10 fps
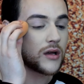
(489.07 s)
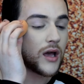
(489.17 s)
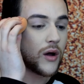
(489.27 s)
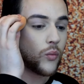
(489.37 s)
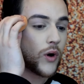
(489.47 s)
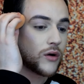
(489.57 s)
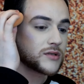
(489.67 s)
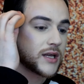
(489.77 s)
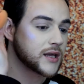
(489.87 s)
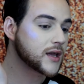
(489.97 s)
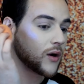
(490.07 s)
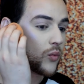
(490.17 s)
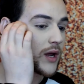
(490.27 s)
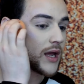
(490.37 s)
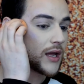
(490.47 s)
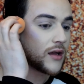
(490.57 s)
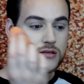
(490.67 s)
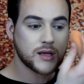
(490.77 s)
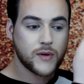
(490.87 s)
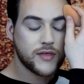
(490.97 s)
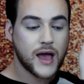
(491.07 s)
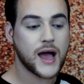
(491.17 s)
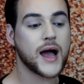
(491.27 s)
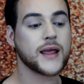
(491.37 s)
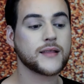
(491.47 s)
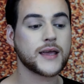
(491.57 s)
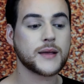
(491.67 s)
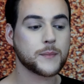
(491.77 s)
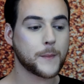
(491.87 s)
it will take away some of that highlight.